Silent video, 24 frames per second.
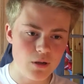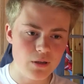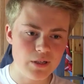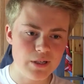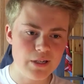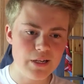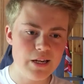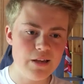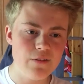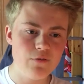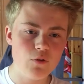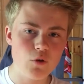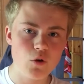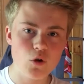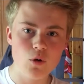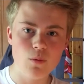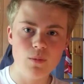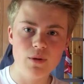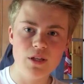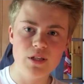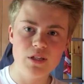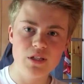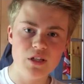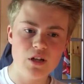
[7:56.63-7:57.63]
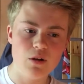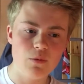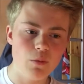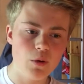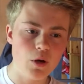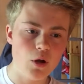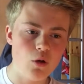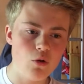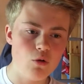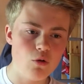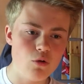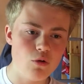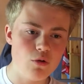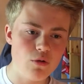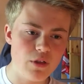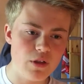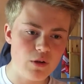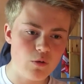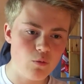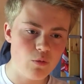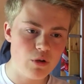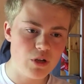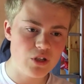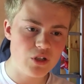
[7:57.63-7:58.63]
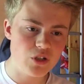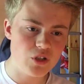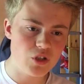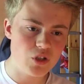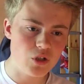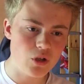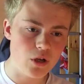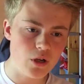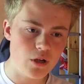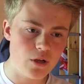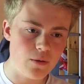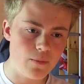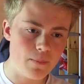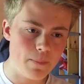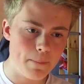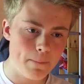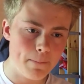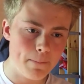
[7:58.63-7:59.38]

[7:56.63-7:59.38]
Leave your comments down below who you think we should sign.